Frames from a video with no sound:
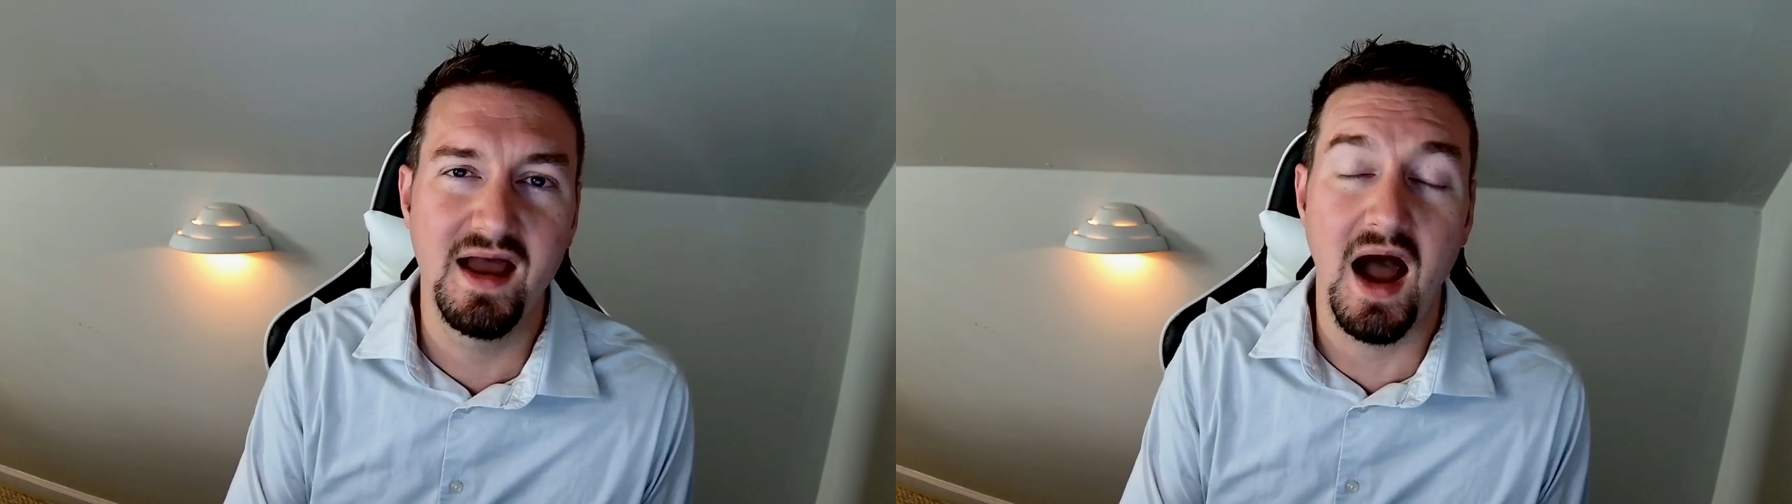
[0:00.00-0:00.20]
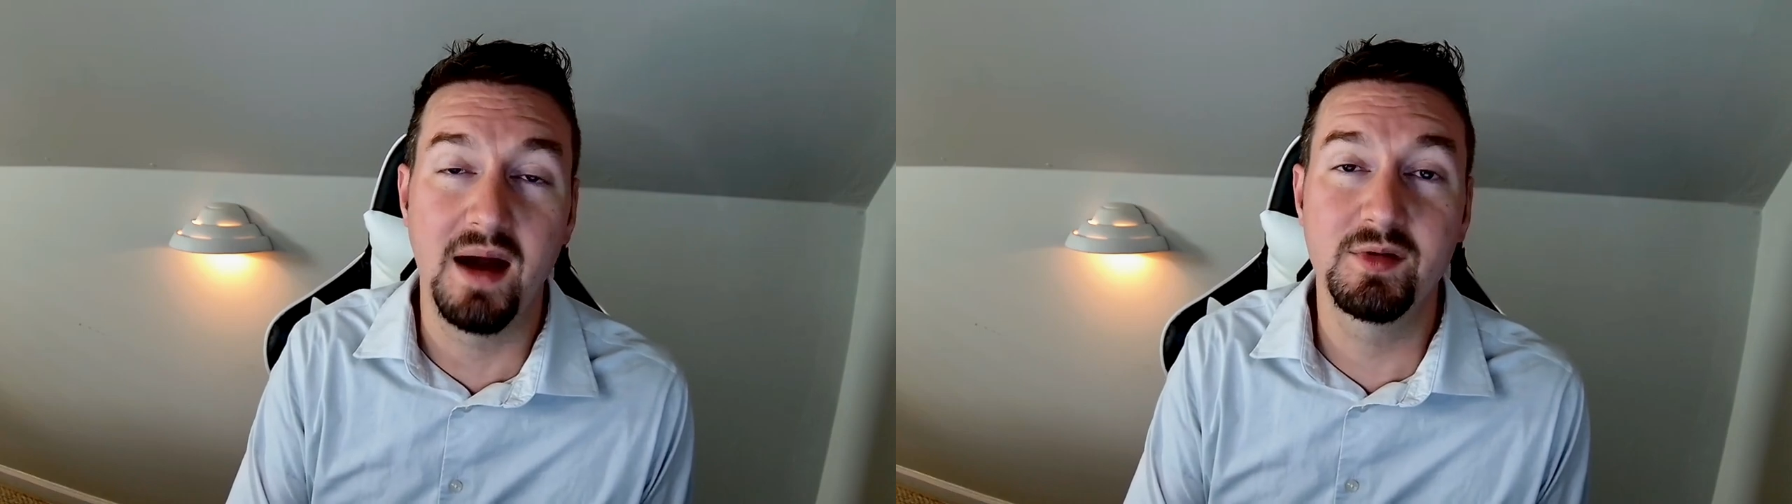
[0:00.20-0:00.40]

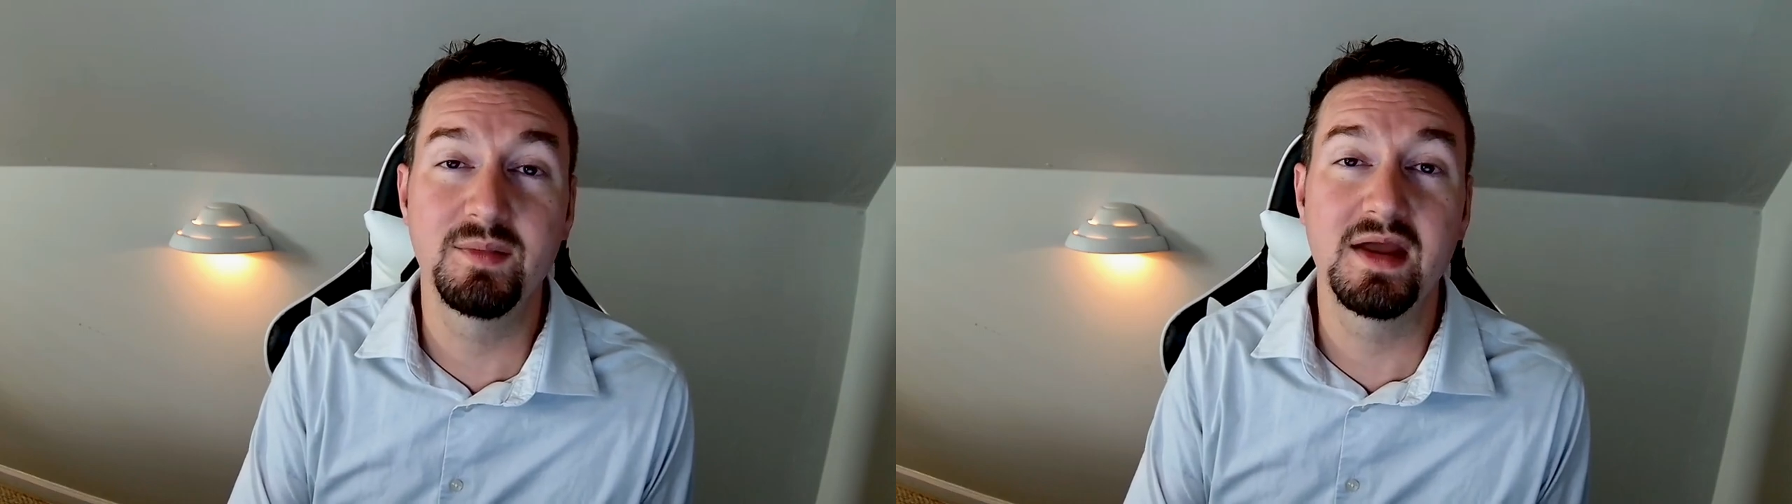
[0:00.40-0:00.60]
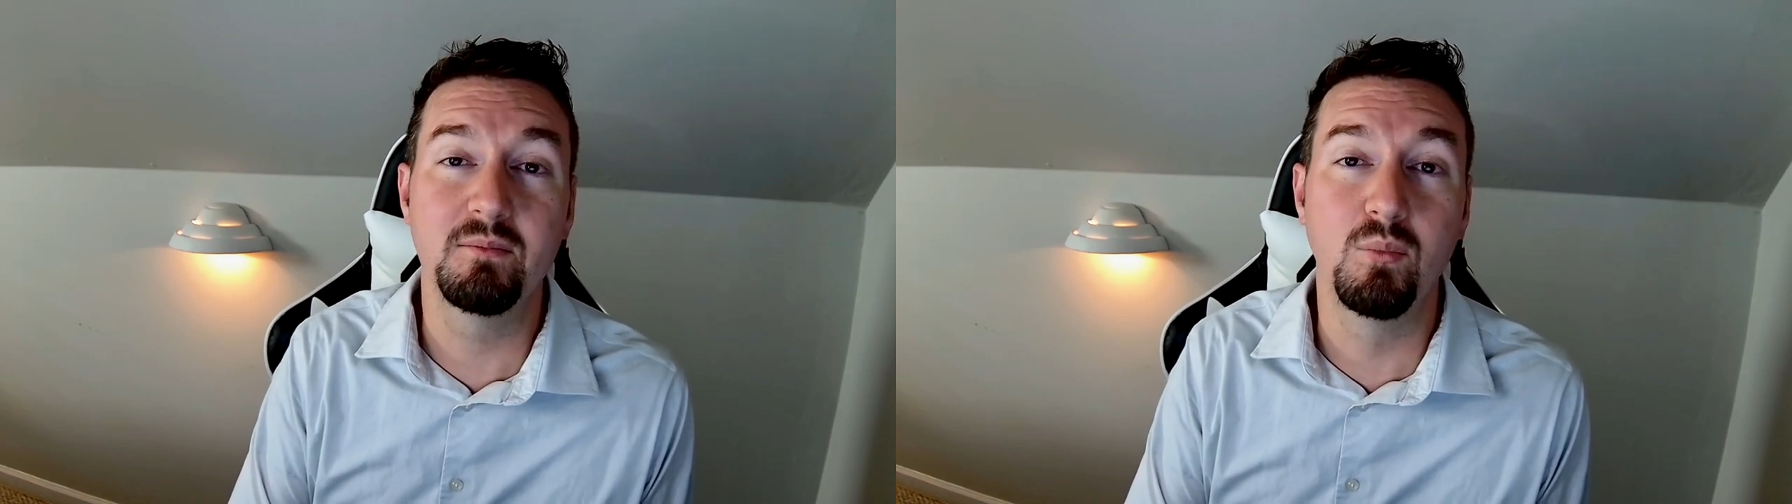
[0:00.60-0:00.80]
I'm gonna
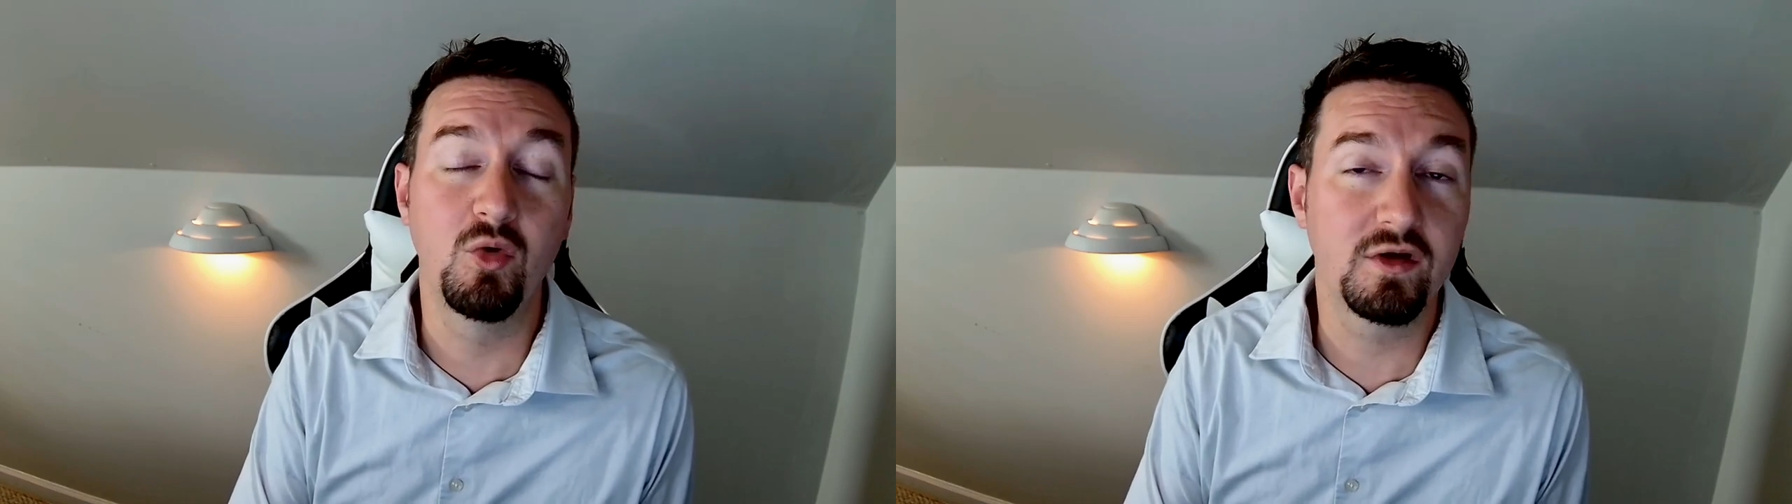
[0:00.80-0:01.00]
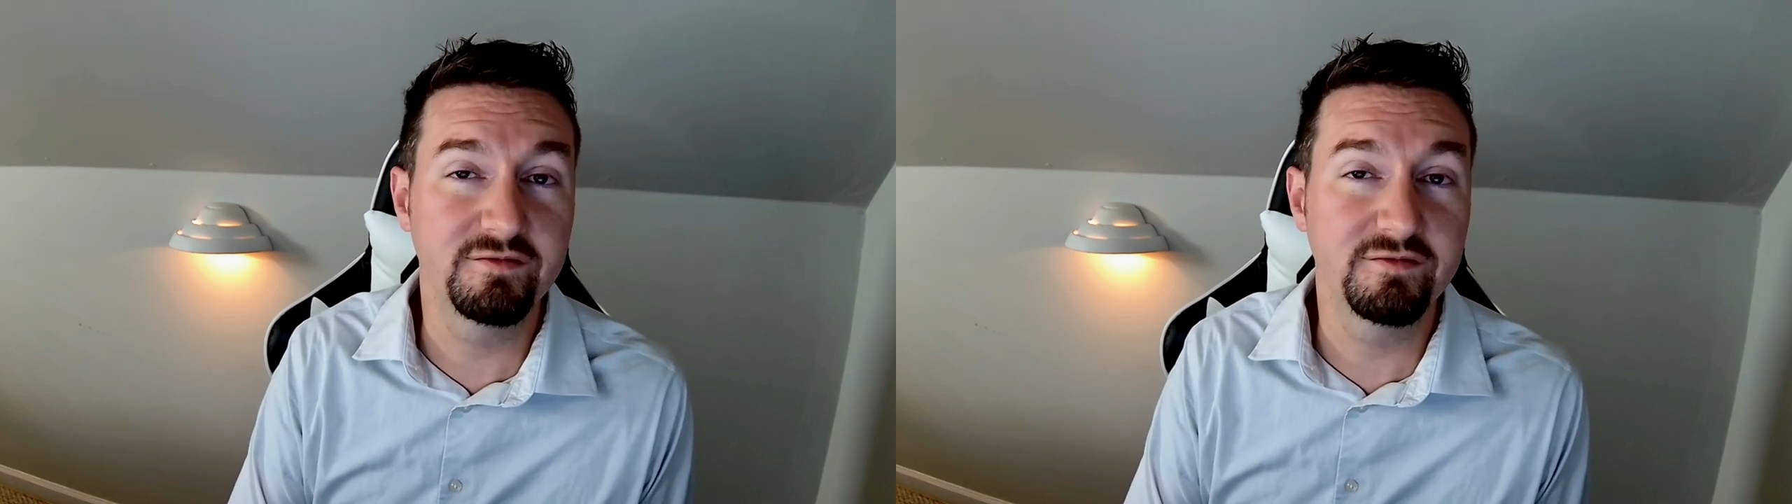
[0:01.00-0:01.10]
make more